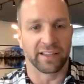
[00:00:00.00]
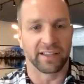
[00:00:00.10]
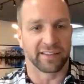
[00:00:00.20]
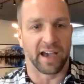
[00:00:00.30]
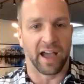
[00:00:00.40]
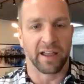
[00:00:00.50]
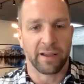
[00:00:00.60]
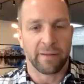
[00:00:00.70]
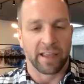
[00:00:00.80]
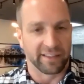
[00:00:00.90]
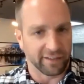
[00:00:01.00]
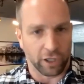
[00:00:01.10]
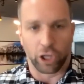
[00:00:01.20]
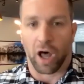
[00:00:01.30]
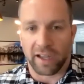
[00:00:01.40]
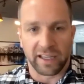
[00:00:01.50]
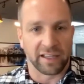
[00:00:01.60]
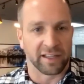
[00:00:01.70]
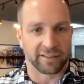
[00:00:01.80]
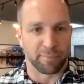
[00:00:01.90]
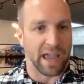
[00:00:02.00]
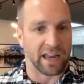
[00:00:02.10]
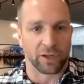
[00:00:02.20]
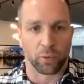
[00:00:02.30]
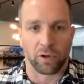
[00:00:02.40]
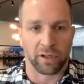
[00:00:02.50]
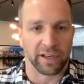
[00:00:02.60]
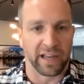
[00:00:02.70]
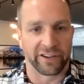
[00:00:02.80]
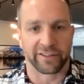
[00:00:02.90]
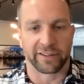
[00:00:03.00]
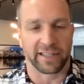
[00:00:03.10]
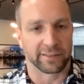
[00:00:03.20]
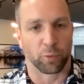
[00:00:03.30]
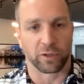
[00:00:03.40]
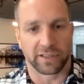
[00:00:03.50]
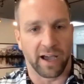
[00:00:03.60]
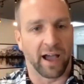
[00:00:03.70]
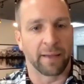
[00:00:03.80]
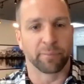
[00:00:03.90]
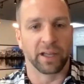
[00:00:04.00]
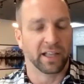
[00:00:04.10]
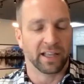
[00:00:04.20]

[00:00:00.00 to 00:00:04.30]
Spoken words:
It's clunky, it's manual in nature, it takes more time, but